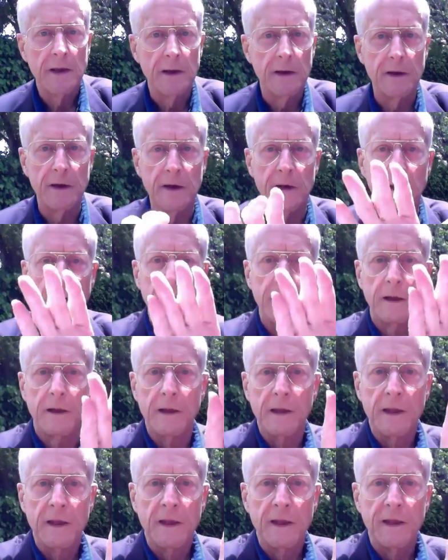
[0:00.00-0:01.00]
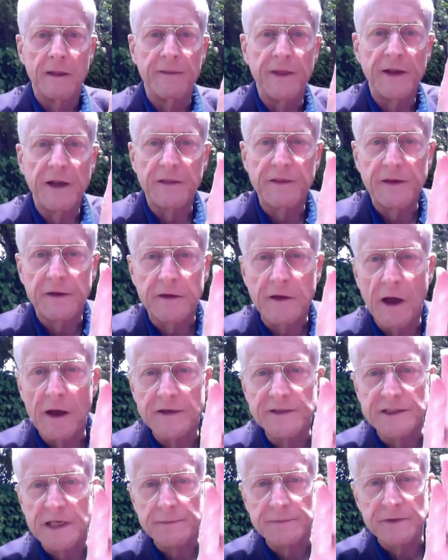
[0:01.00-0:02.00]
then I think
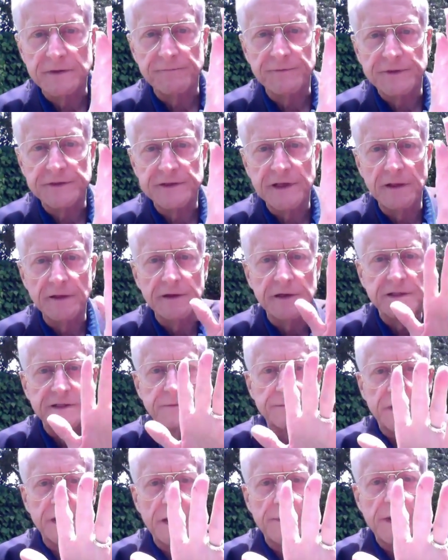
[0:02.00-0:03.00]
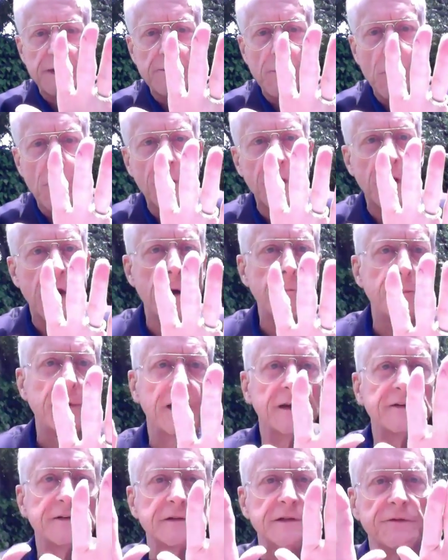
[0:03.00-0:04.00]
concepts and facilities, and becoming more
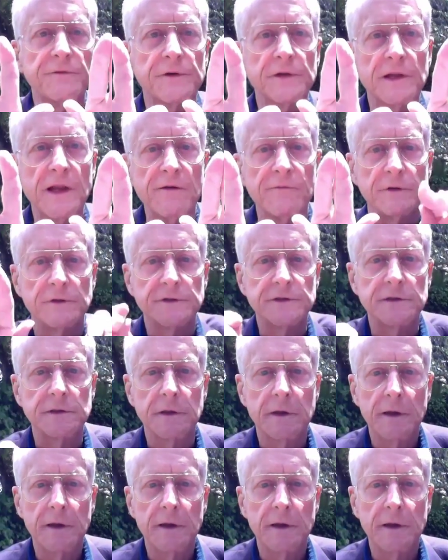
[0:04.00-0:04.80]
complex at different levels,